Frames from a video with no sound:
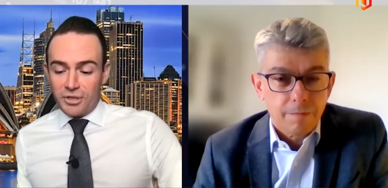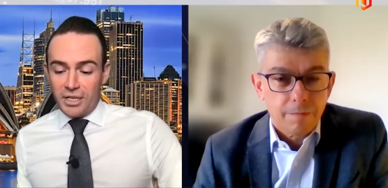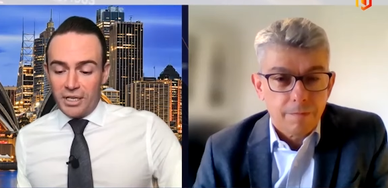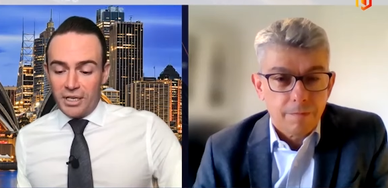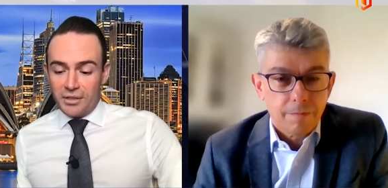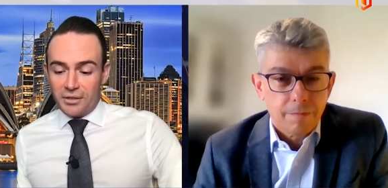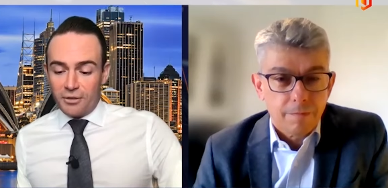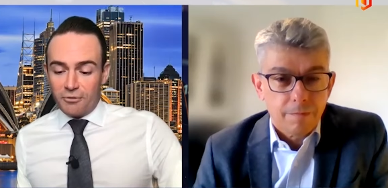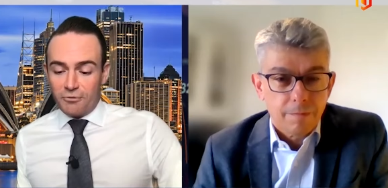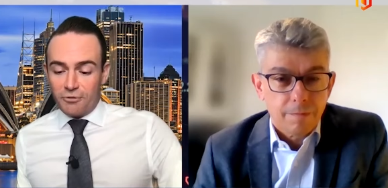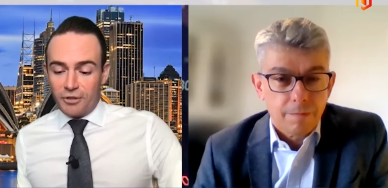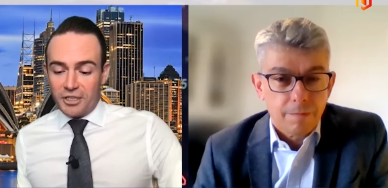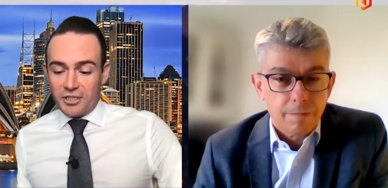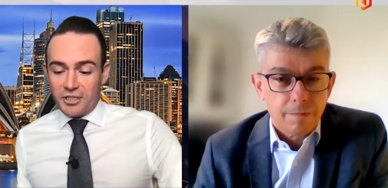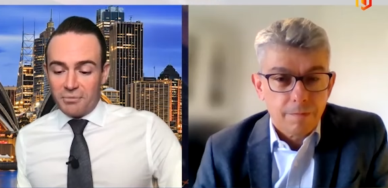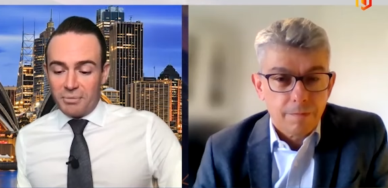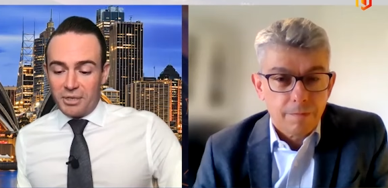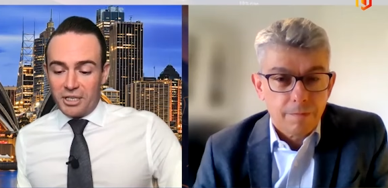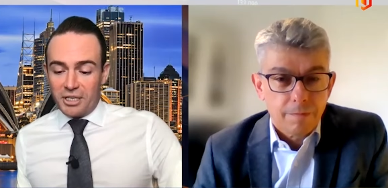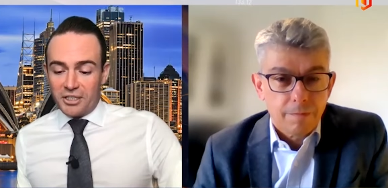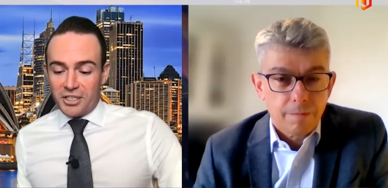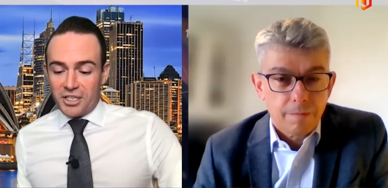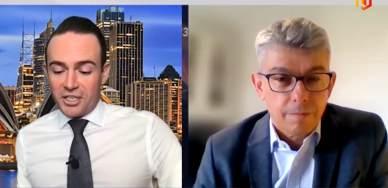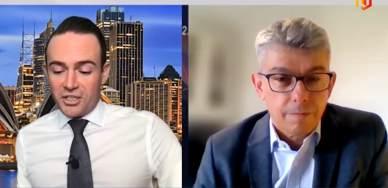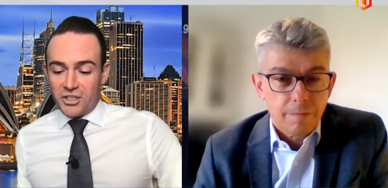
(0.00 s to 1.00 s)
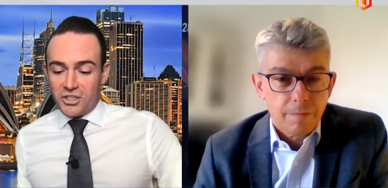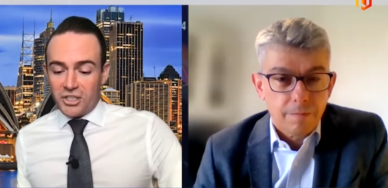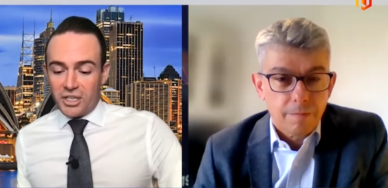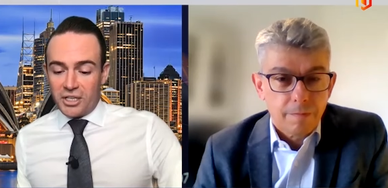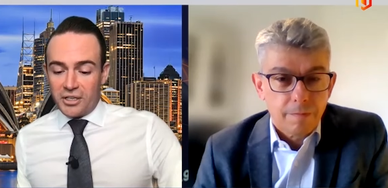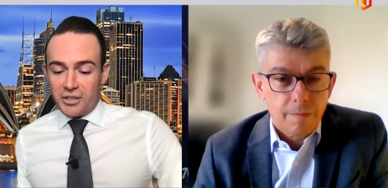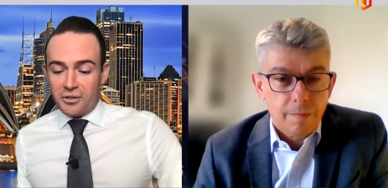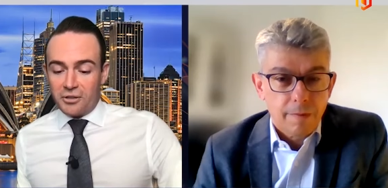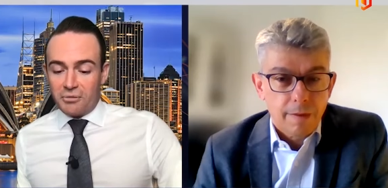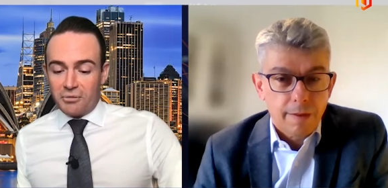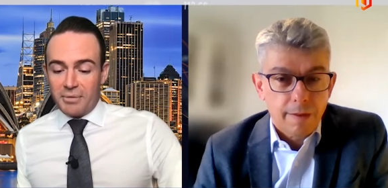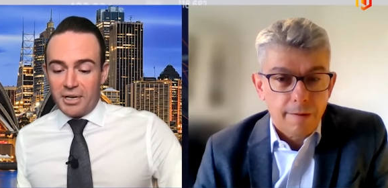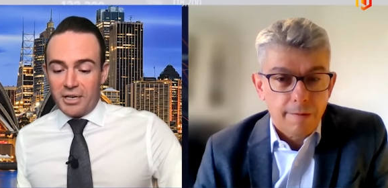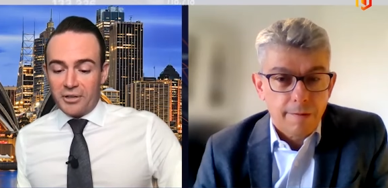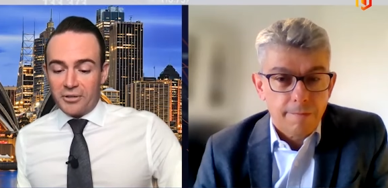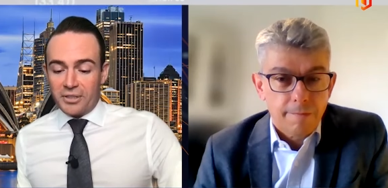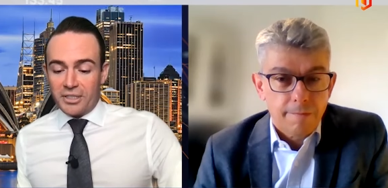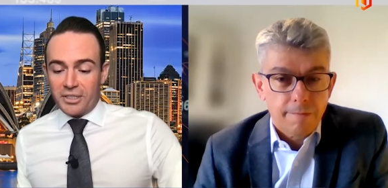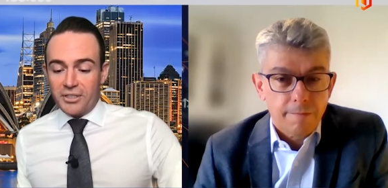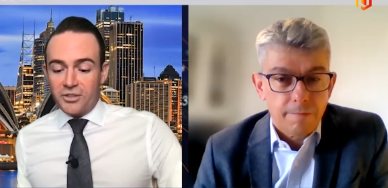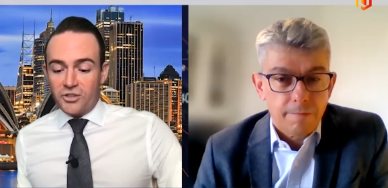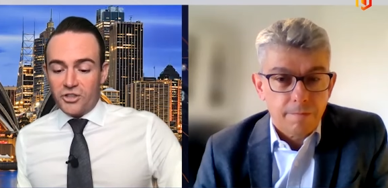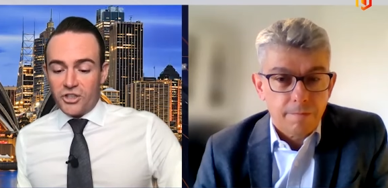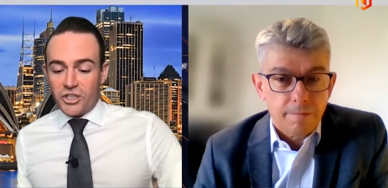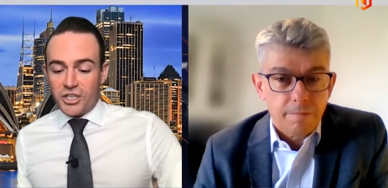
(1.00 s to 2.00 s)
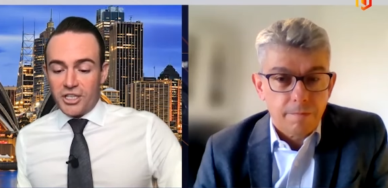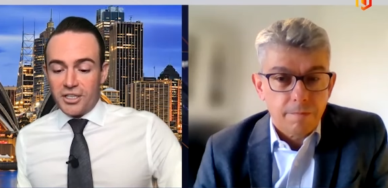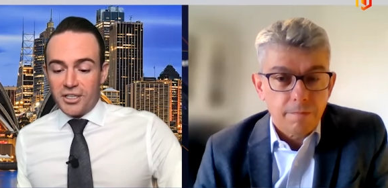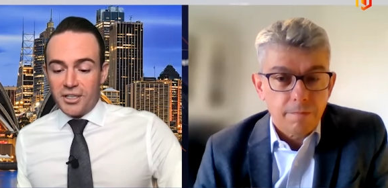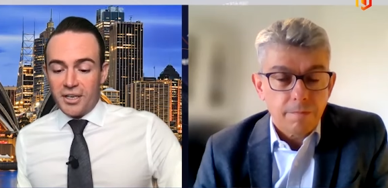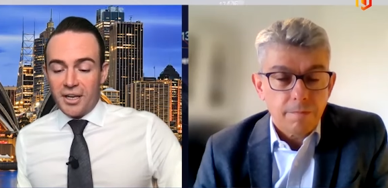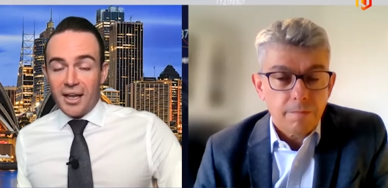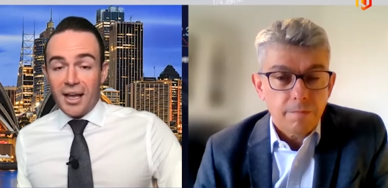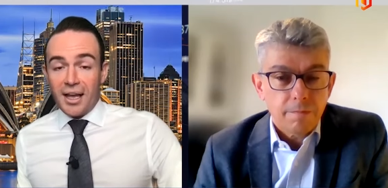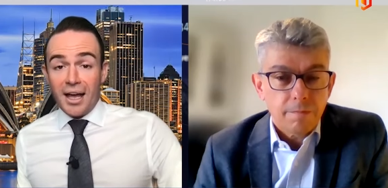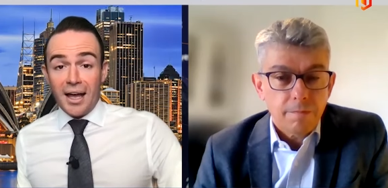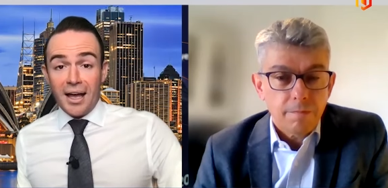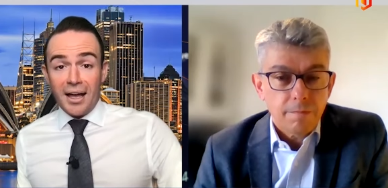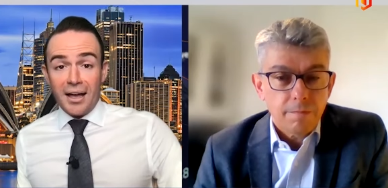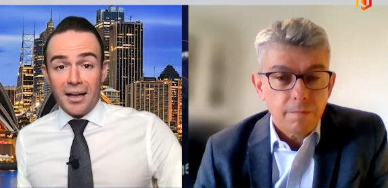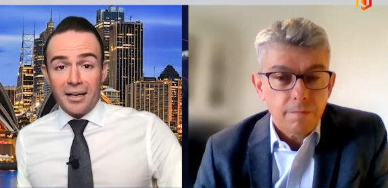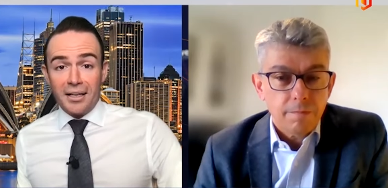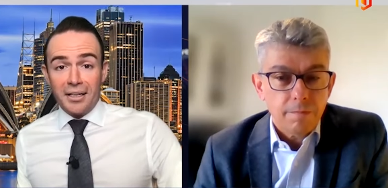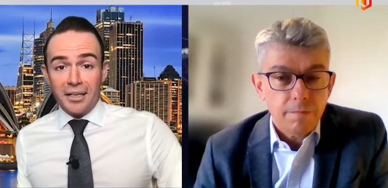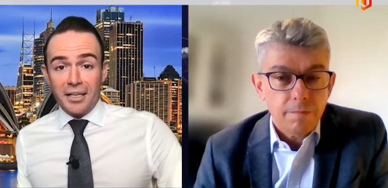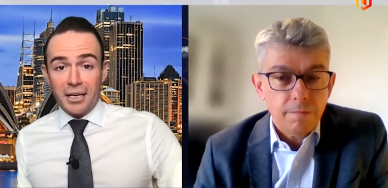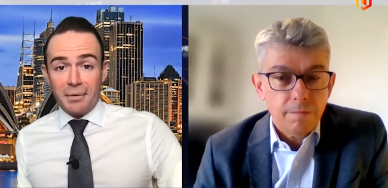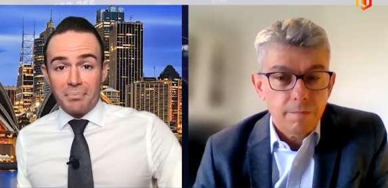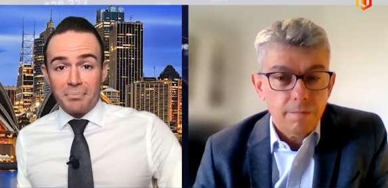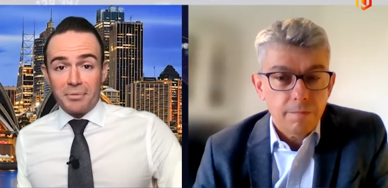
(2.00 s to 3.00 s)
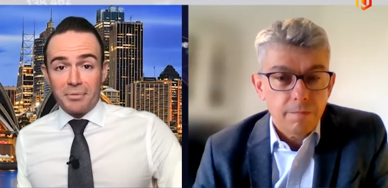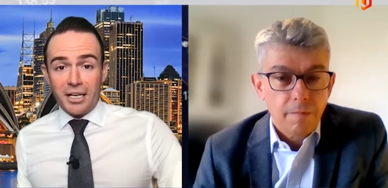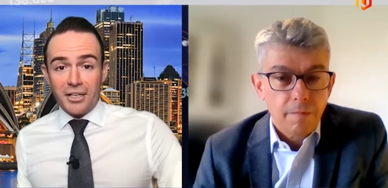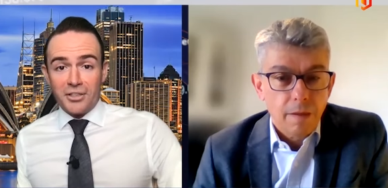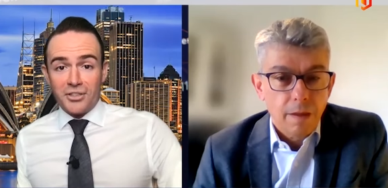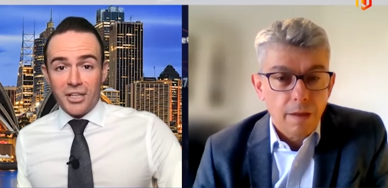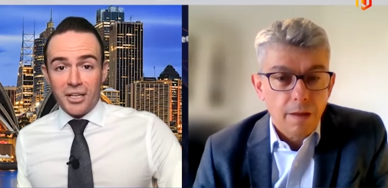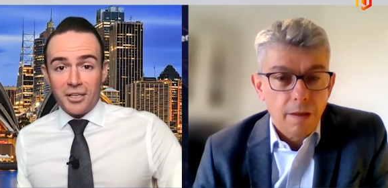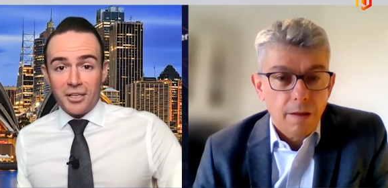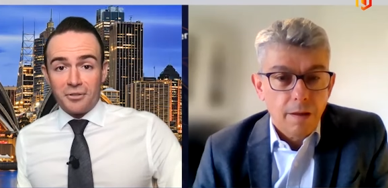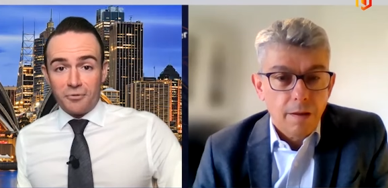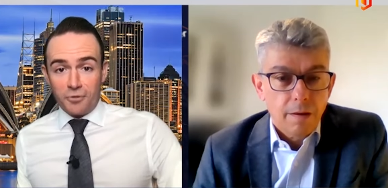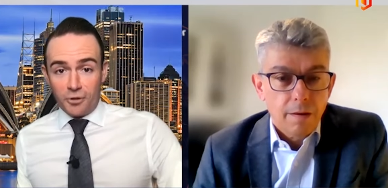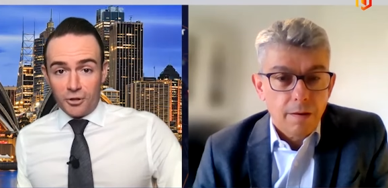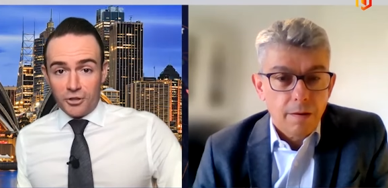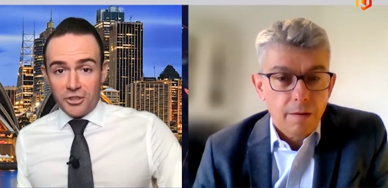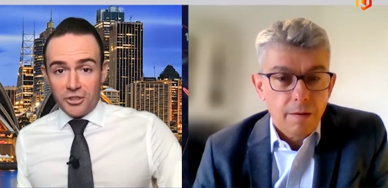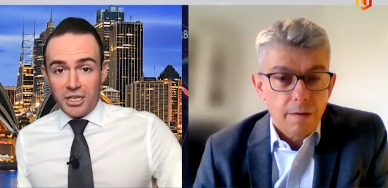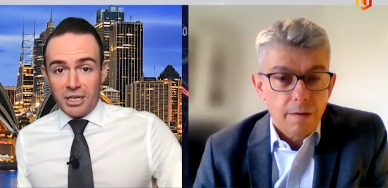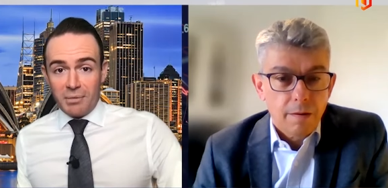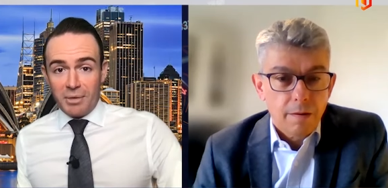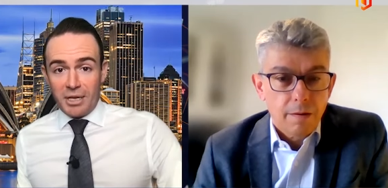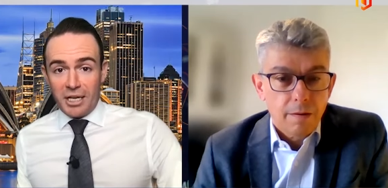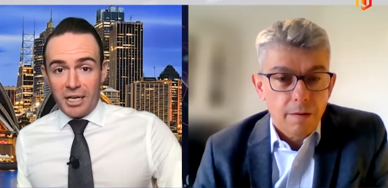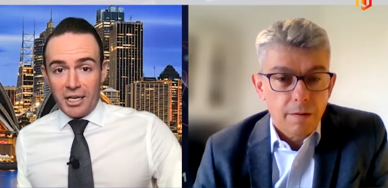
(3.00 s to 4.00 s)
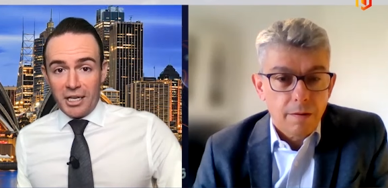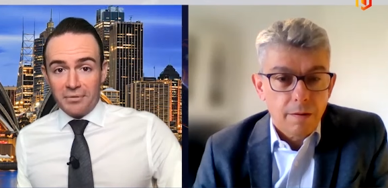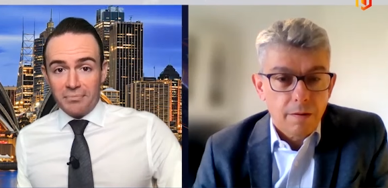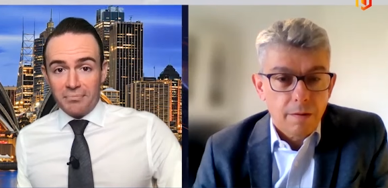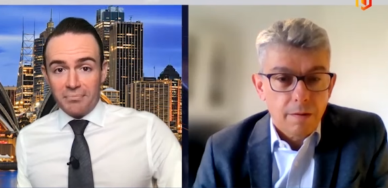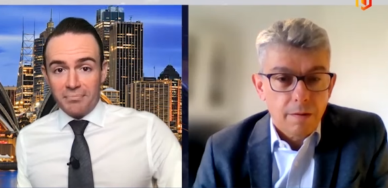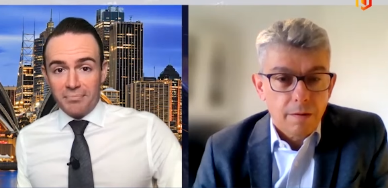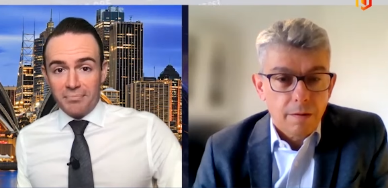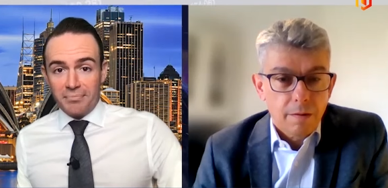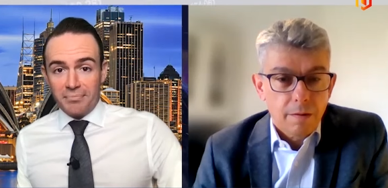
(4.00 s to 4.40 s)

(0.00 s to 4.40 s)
Speaker 1: the the feasibility study on Mount Lindsay, uh, any updates? That's full steam ahead.